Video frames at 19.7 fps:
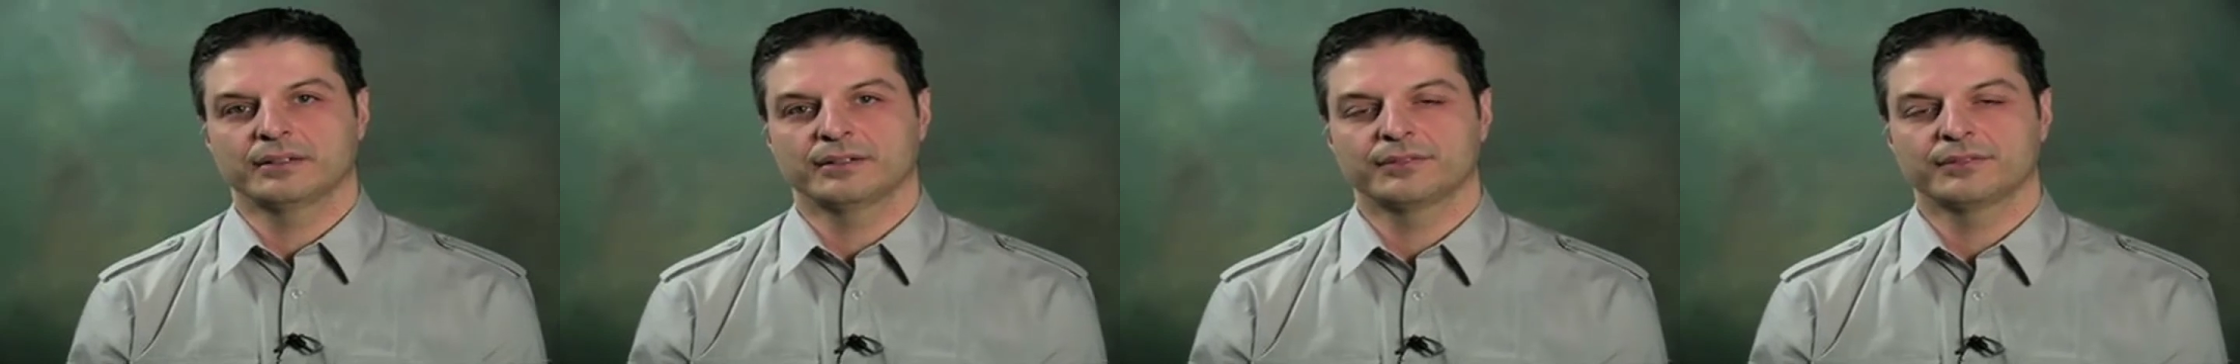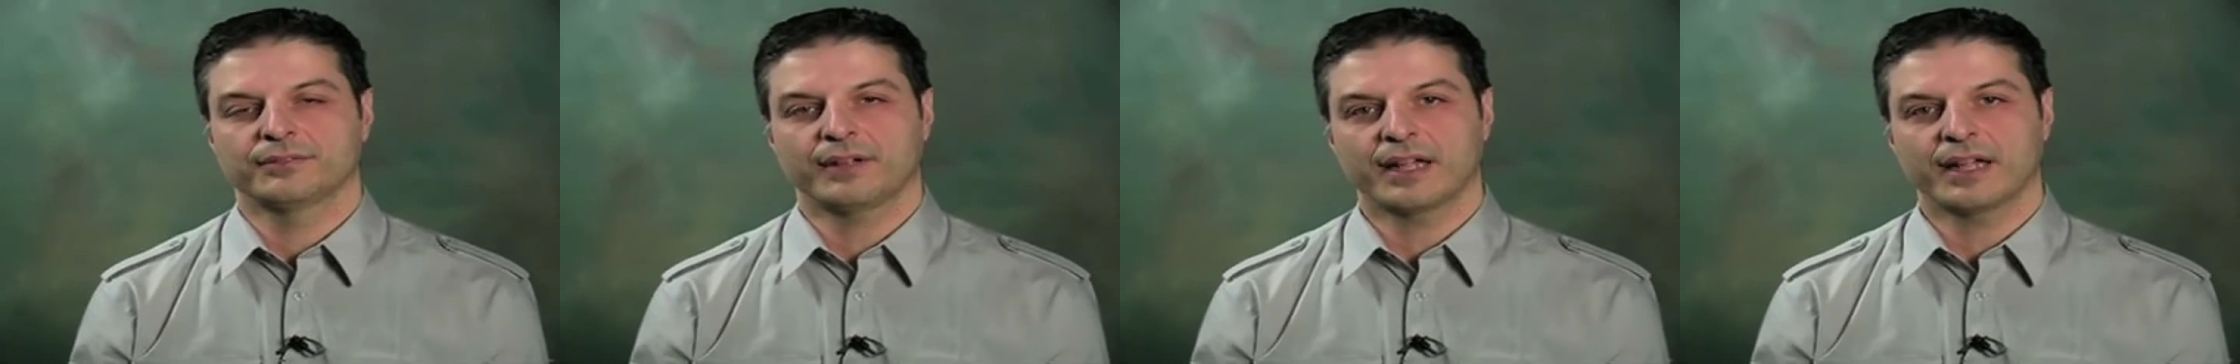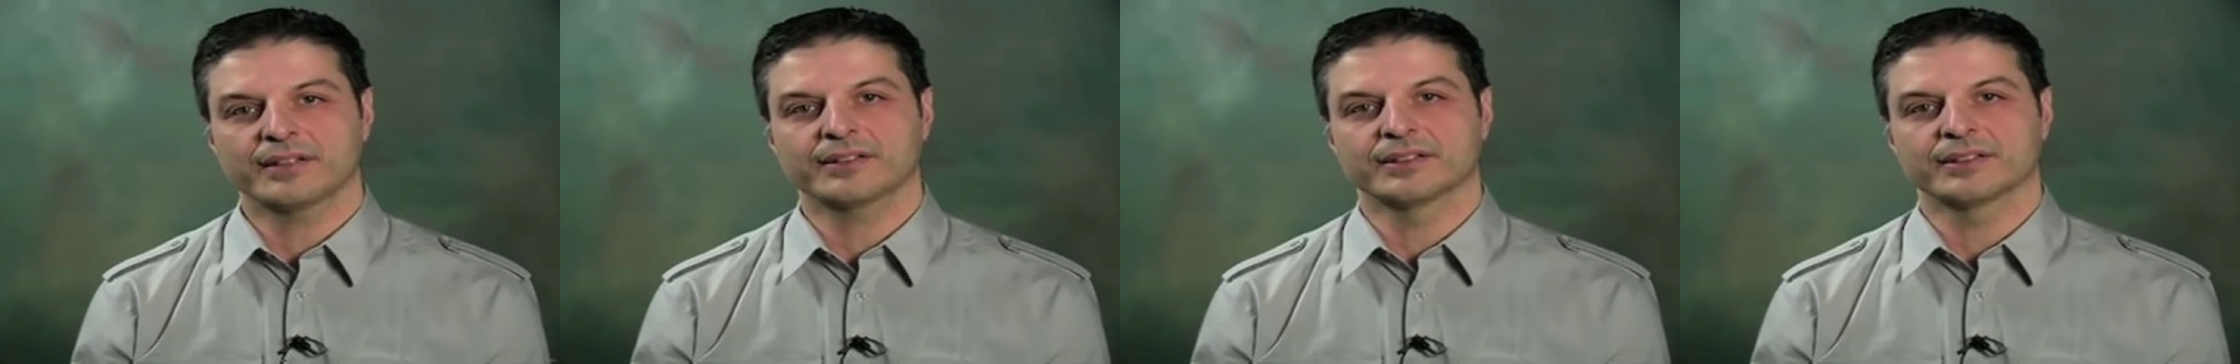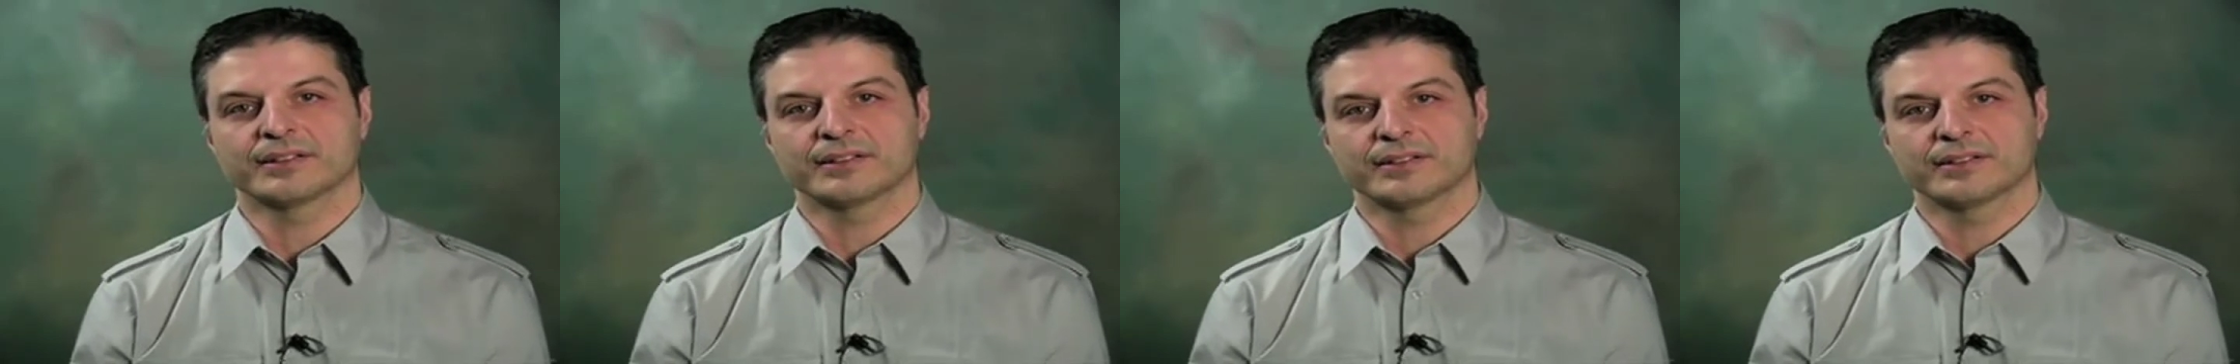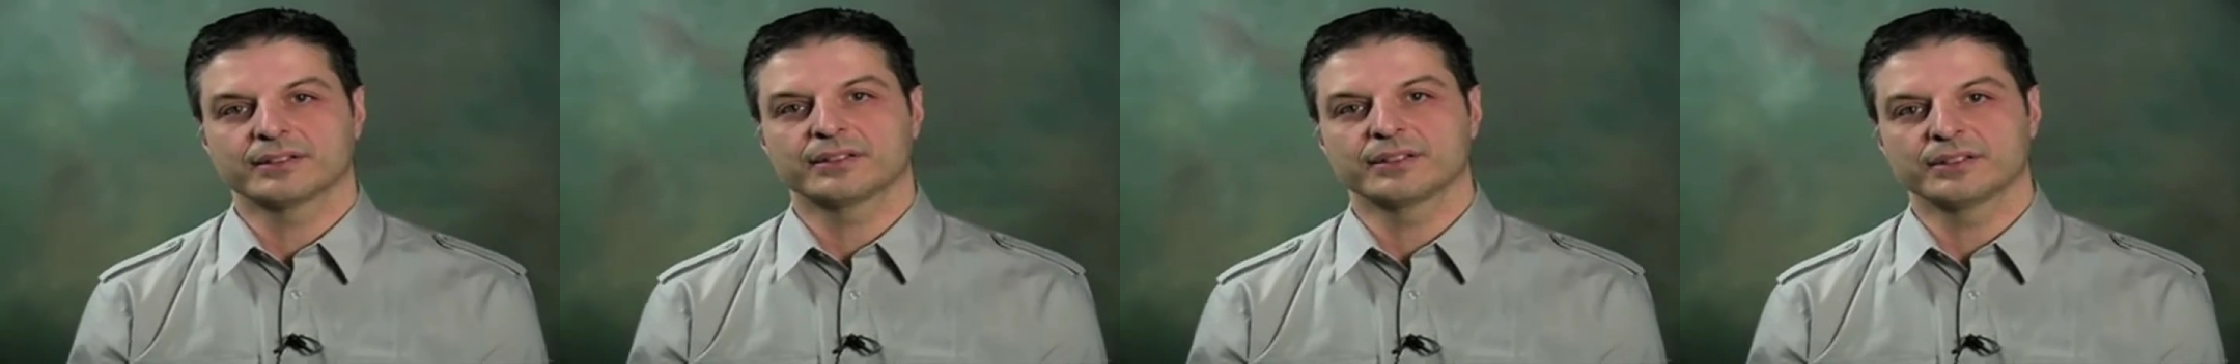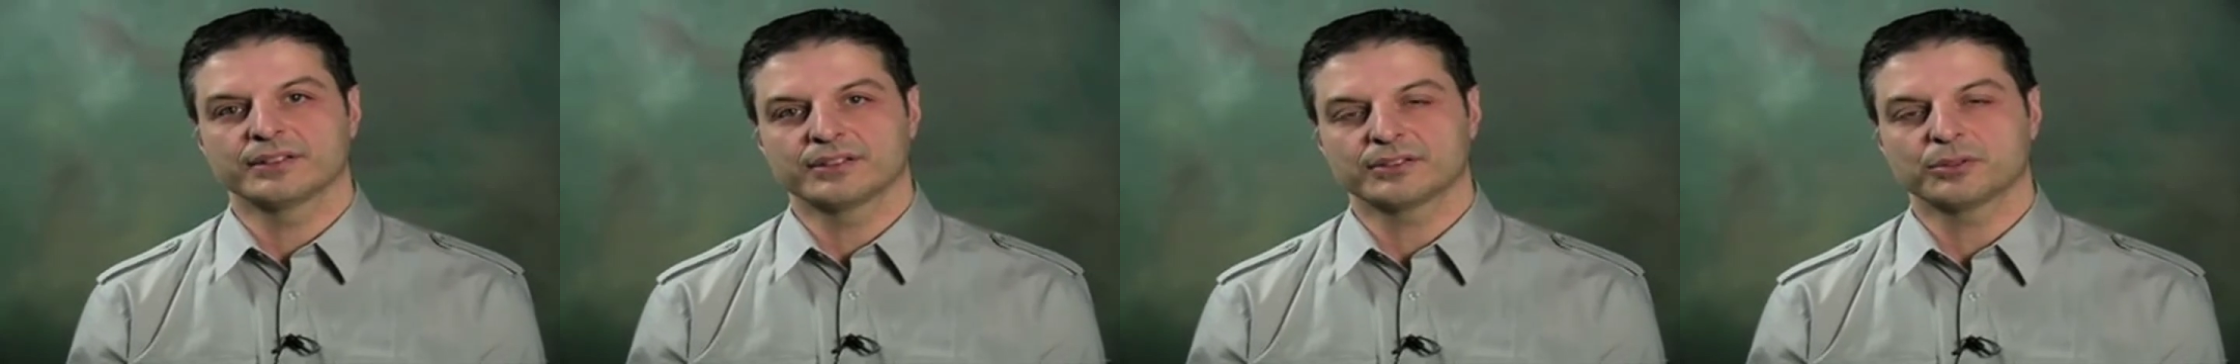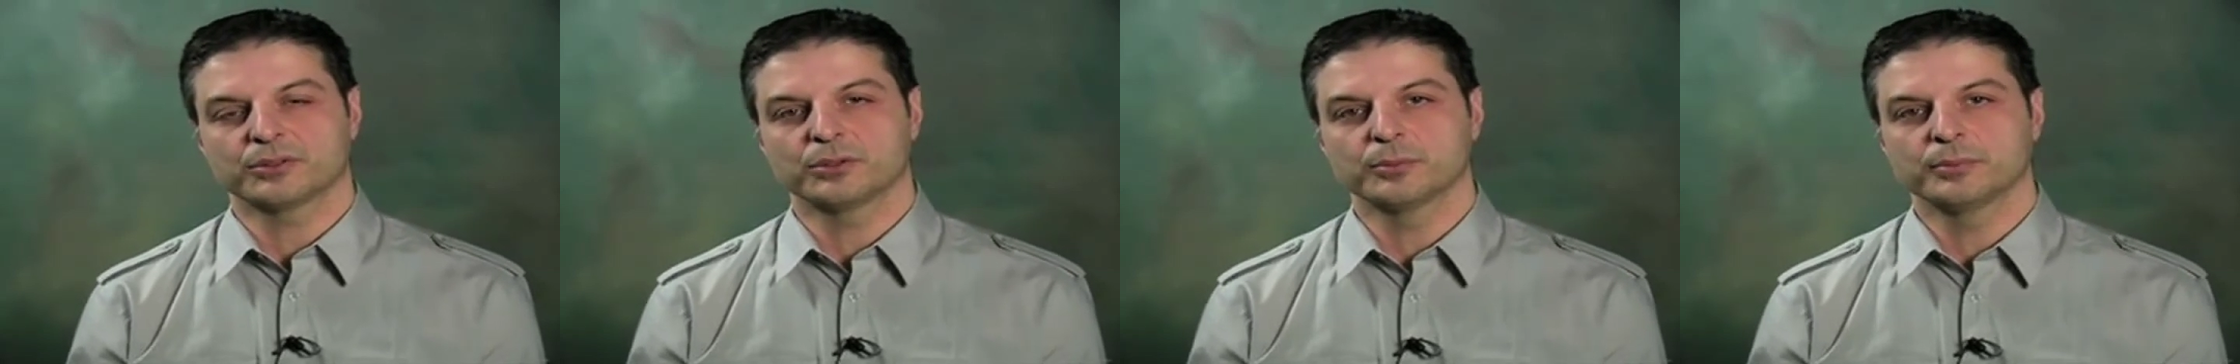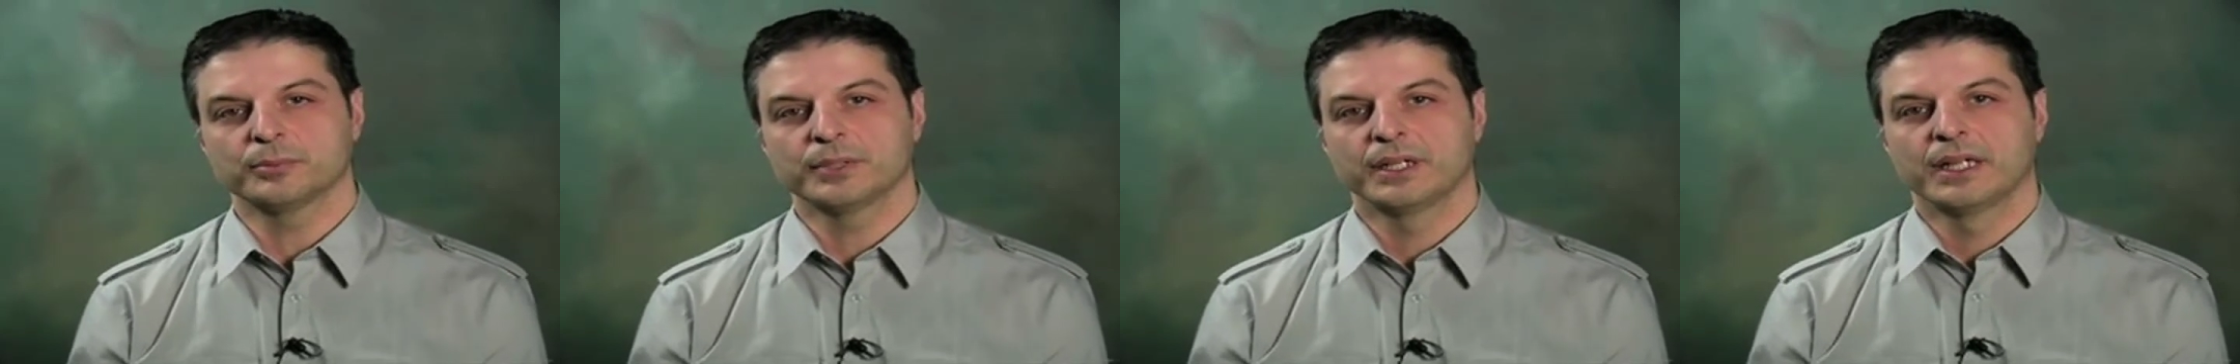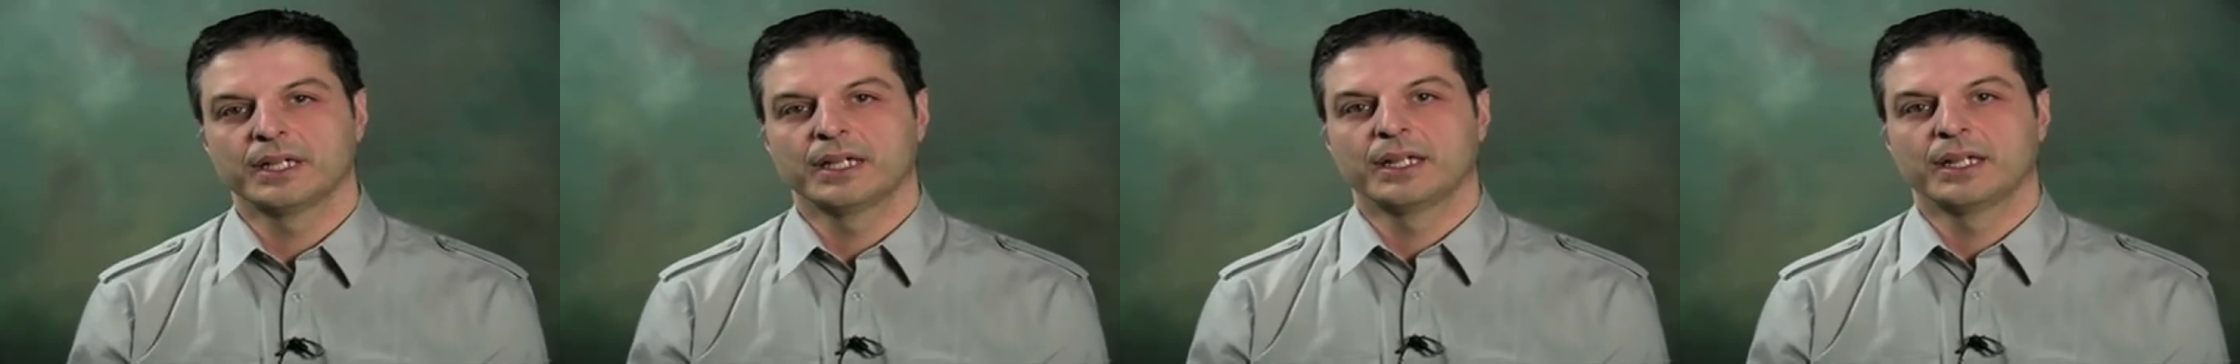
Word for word: facets to this group,